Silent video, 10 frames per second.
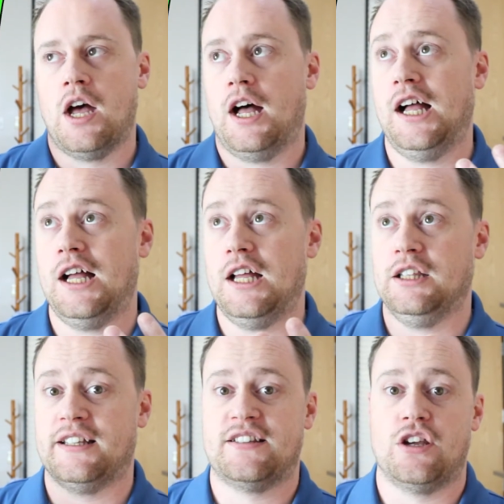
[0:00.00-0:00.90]

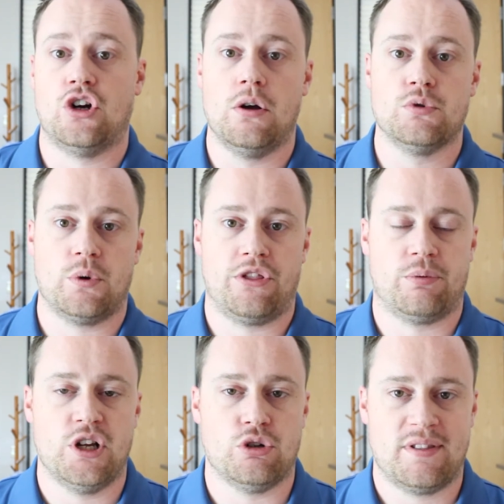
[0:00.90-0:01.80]
Let's say your home's worth
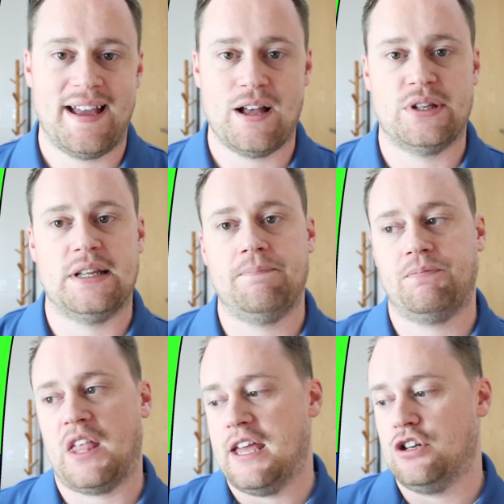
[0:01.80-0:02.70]

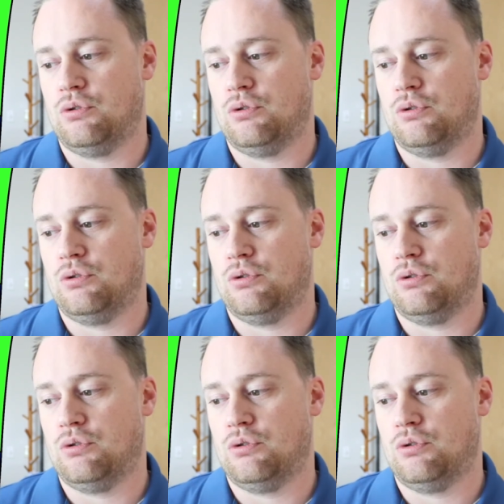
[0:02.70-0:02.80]
$300,000 and